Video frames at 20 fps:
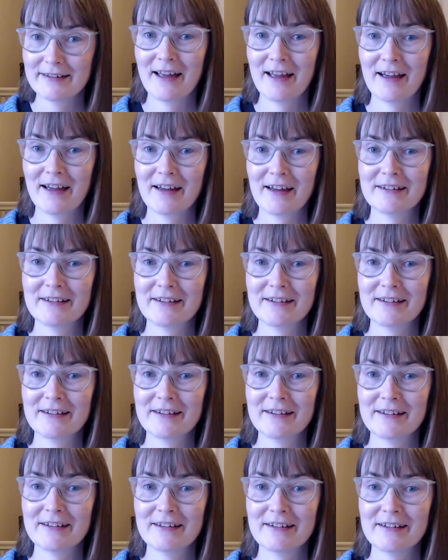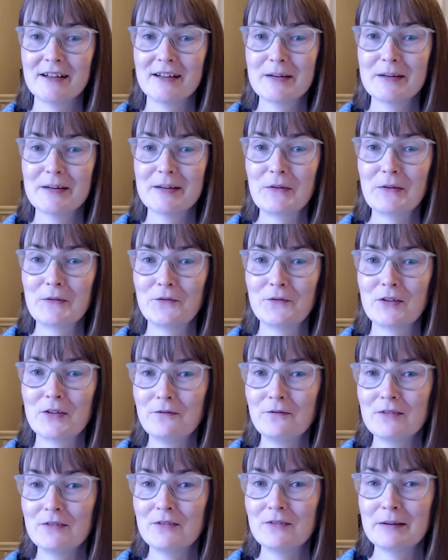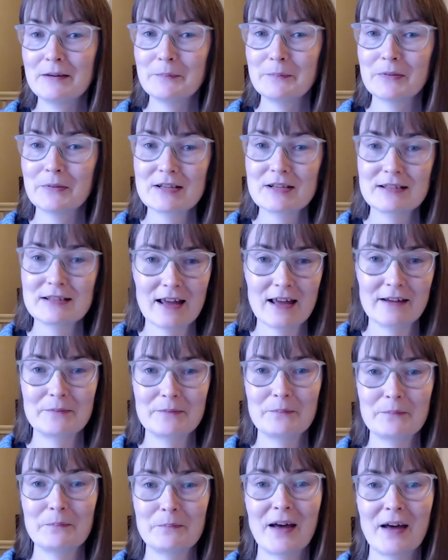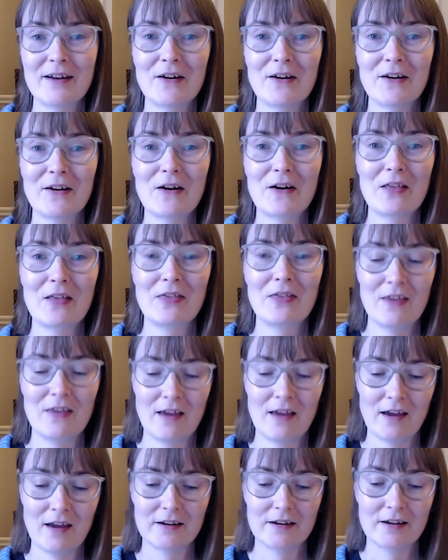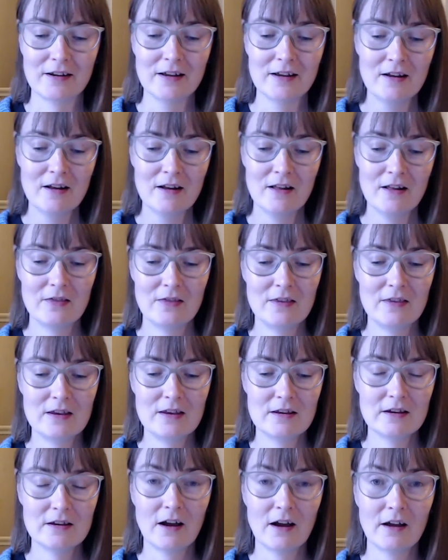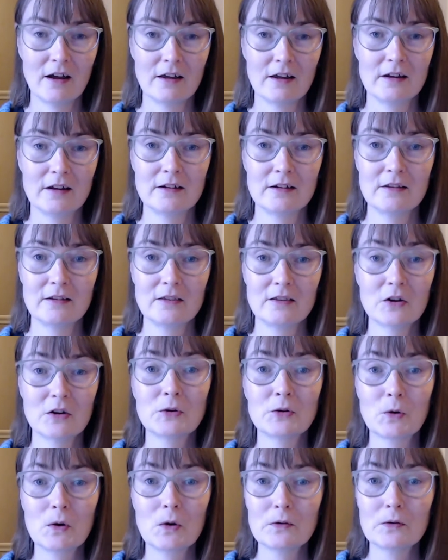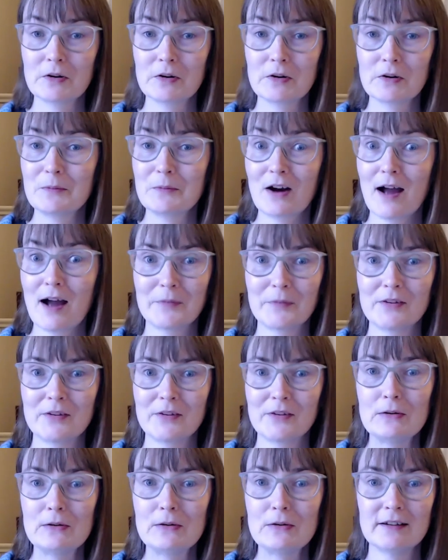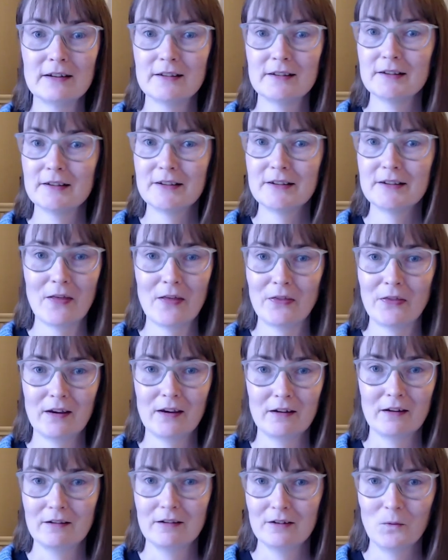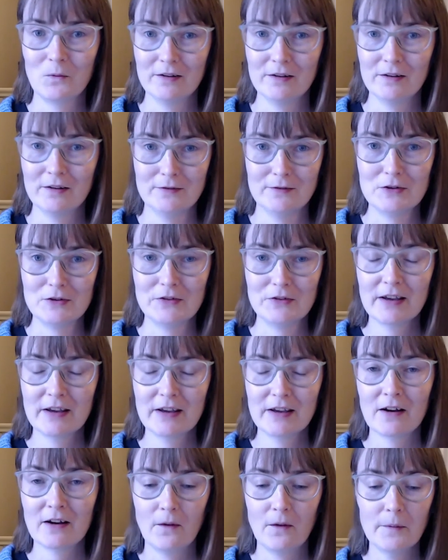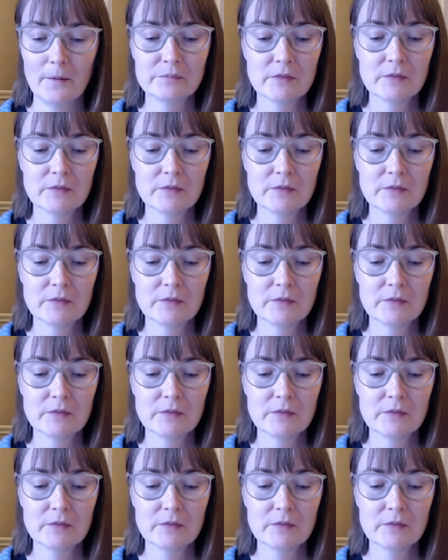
and they did about 15% better than the control room where absolutely nothing was diffusing at all.